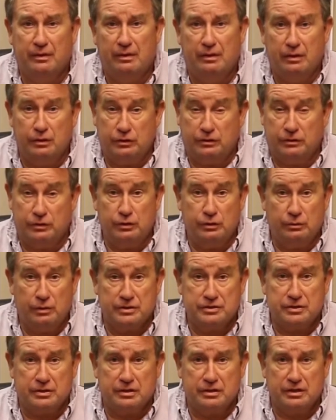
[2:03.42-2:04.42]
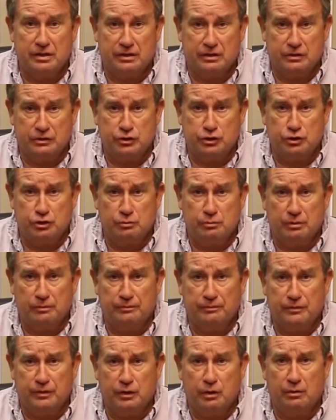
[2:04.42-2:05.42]
But you, as a
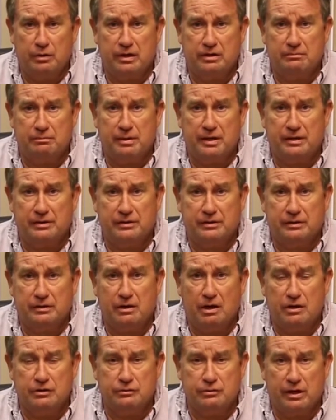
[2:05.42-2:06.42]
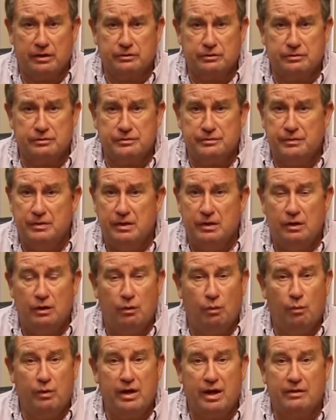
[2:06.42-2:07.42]
consumer, go ahead and pick the contractors.
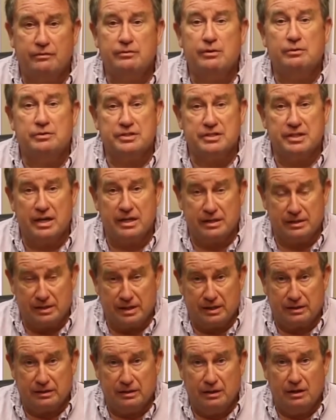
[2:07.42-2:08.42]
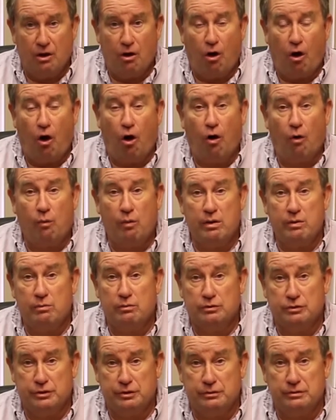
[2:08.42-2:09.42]
We have no say in that. All we
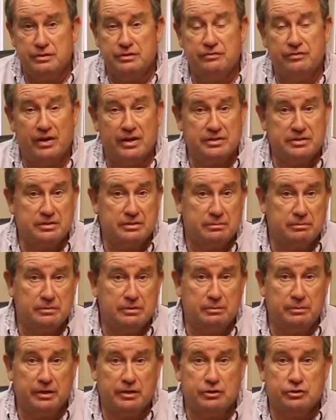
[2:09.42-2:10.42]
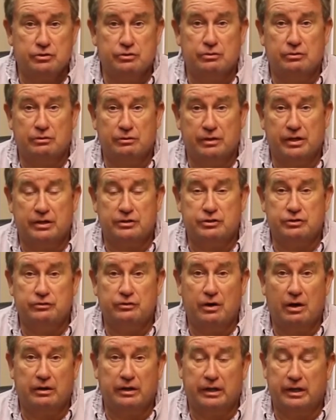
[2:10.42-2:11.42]
will do is vest them to make sure that
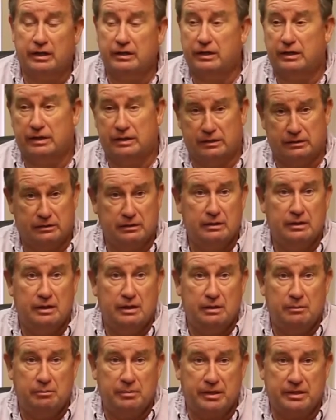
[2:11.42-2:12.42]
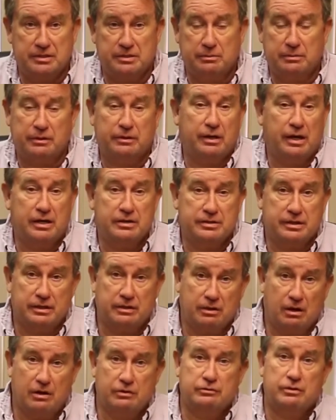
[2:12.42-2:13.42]
you've gone ahead and picked somebody who has a
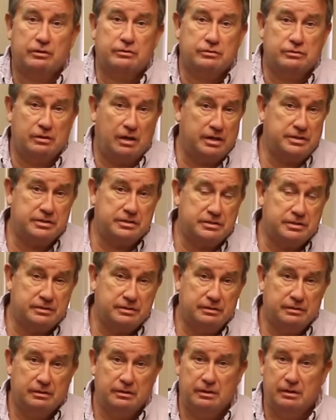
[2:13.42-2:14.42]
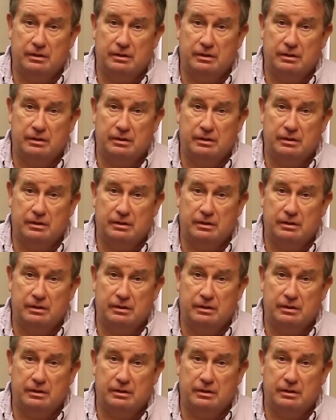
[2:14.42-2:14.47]
contractor's license,